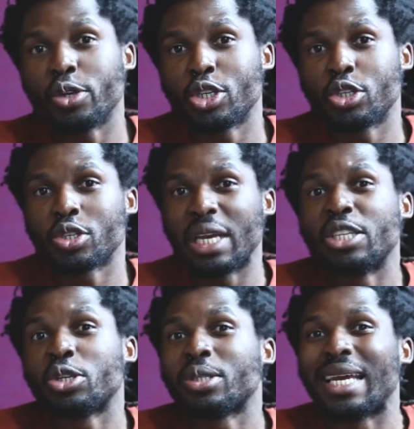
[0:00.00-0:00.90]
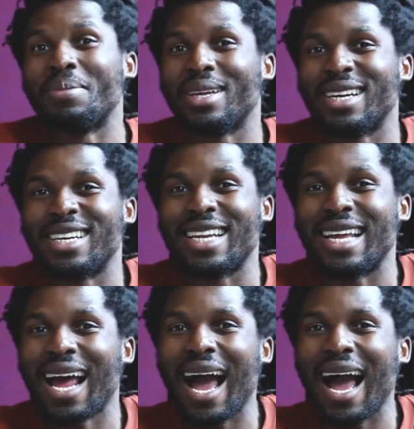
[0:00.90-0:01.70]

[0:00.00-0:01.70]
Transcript: which is entertainment and, and